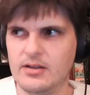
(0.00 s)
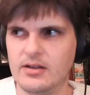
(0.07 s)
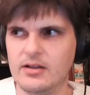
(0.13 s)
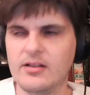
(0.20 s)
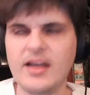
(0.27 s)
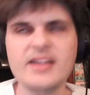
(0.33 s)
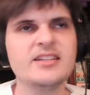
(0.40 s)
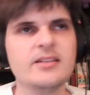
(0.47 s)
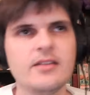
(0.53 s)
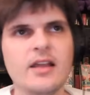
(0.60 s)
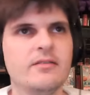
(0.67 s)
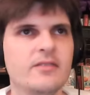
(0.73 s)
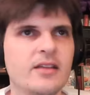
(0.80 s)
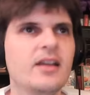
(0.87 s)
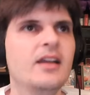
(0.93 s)
Klay, yeah,
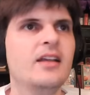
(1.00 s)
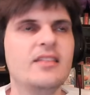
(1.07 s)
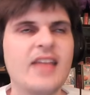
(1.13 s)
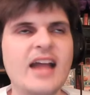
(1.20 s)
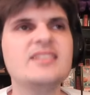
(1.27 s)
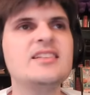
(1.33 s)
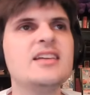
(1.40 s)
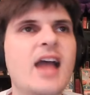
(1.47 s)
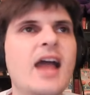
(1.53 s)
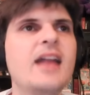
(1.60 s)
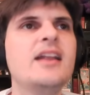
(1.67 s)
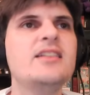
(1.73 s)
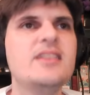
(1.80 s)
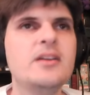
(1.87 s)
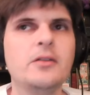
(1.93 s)
that's the
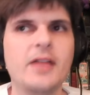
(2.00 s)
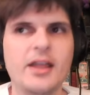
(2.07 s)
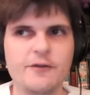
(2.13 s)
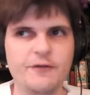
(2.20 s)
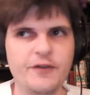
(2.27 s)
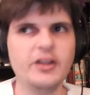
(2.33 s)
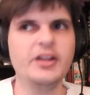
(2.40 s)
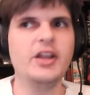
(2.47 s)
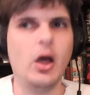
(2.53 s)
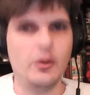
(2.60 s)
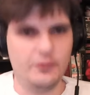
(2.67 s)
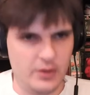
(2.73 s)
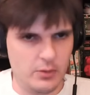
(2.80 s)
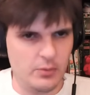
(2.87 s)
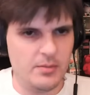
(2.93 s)
kind of deal like
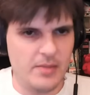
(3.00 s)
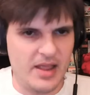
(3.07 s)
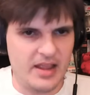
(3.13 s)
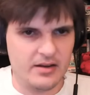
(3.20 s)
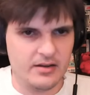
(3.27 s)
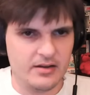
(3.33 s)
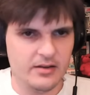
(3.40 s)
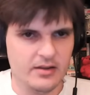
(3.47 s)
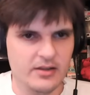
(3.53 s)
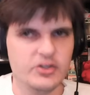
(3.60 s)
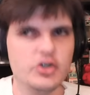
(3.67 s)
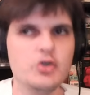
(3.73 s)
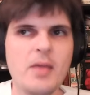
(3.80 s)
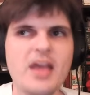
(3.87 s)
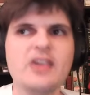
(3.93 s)
Philadelphia would make
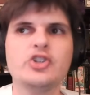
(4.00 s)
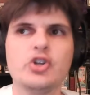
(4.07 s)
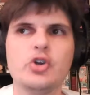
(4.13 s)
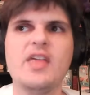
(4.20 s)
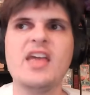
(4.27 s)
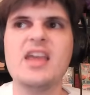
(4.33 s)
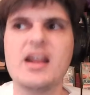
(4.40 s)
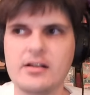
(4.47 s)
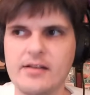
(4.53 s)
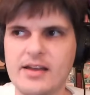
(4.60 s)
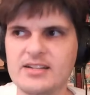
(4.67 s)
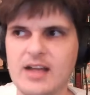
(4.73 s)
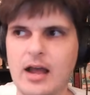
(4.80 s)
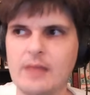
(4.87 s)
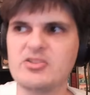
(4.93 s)
to make sure they get
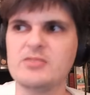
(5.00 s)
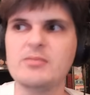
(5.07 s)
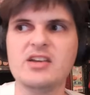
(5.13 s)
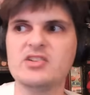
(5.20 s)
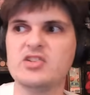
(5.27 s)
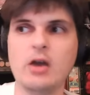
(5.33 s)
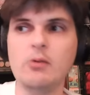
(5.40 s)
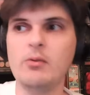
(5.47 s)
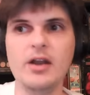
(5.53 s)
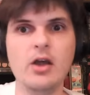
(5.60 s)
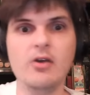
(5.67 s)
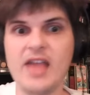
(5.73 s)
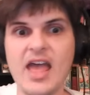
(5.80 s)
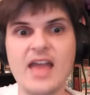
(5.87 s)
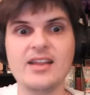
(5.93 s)
Klay Thompson because their
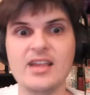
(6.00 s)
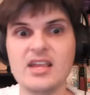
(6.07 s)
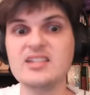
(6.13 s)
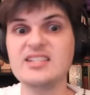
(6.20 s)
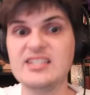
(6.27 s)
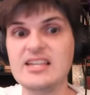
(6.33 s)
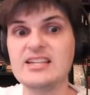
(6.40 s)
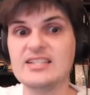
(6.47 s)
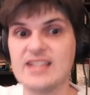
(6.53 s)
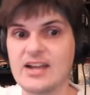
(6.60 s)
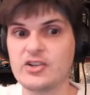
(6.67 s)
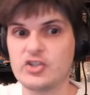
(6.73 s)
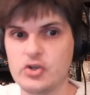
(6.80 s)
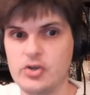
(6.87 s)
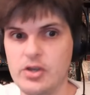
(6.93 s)
window again is these
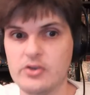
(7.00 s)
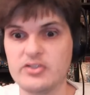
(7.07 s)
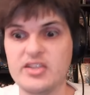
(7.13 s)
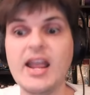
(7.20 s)
next two years.